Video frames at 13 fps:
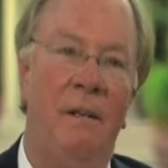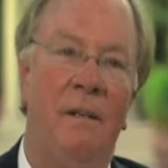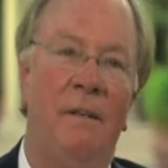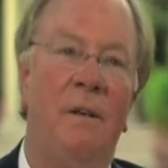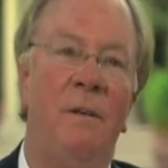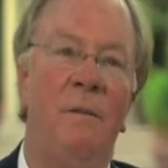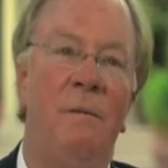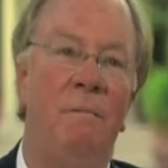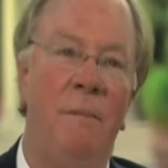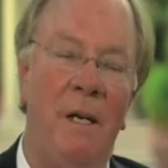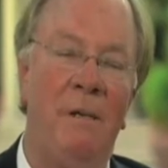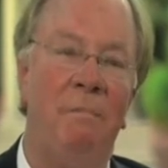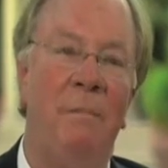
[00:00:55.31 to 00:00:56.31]
that those
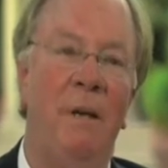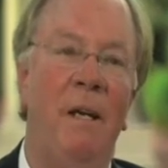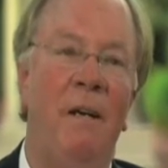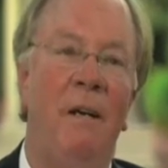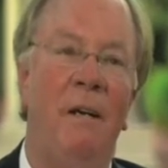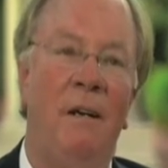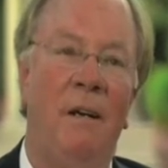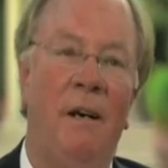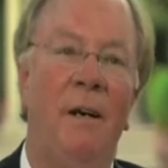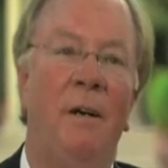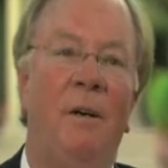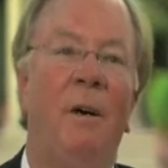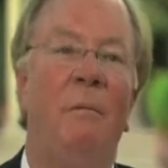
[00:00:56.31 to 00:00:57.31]
must be
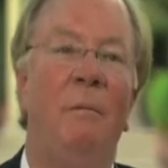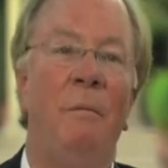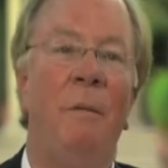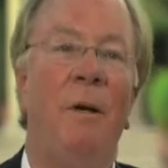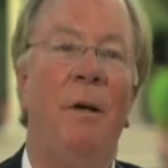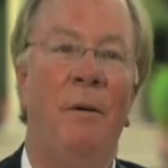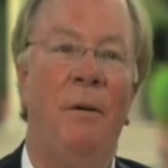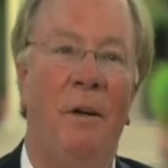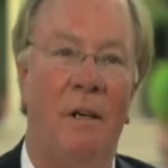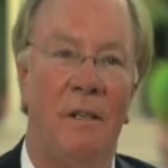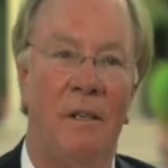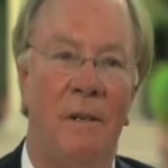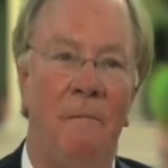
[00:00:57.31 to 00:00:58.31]
hydrocarbon bearing
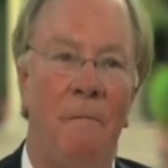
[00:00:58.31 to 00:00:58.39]
rocks.